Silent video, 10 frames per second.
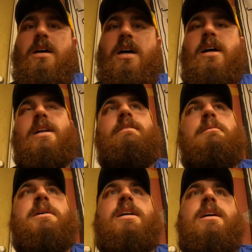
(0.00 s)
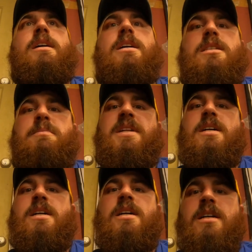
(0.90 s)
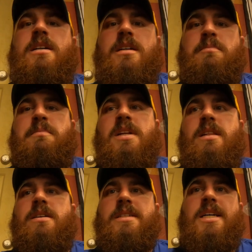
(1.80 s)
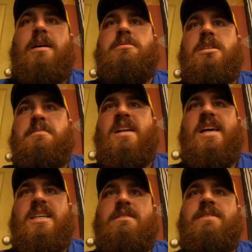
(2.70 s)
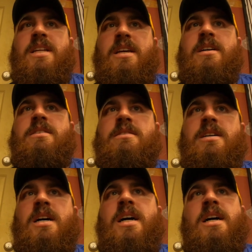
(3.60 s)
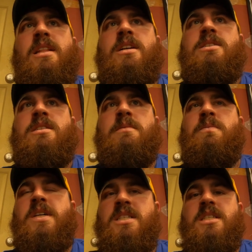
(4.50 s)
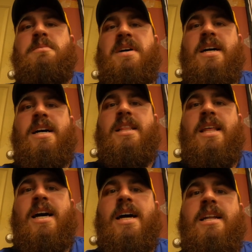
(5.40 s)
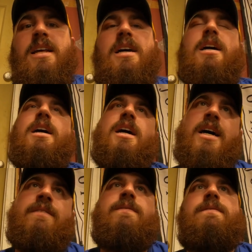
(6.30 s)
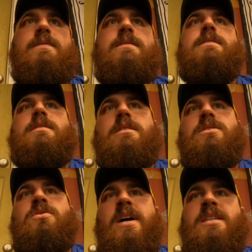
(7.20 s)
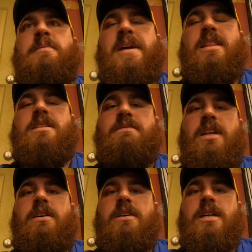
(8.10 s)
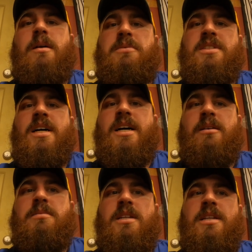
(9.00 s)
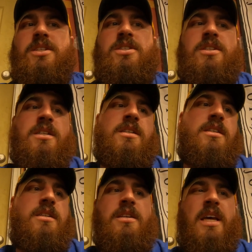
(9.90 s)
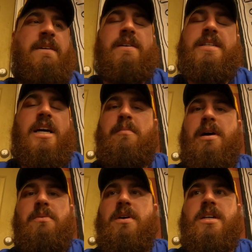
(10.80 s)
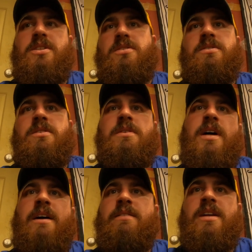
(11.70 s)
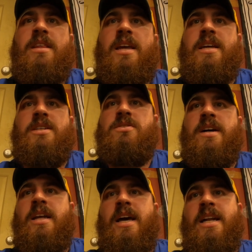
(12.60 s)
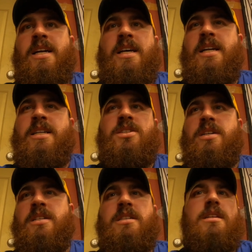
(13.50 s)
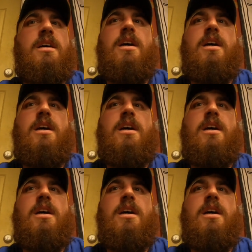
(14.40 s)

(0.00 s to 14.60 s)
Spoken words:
Alright everybody, it's been a long time since my last video. There's some reasons behind that. I've tried to make this video a couple times and it's just every time I watch through everything and try to edit it, it's just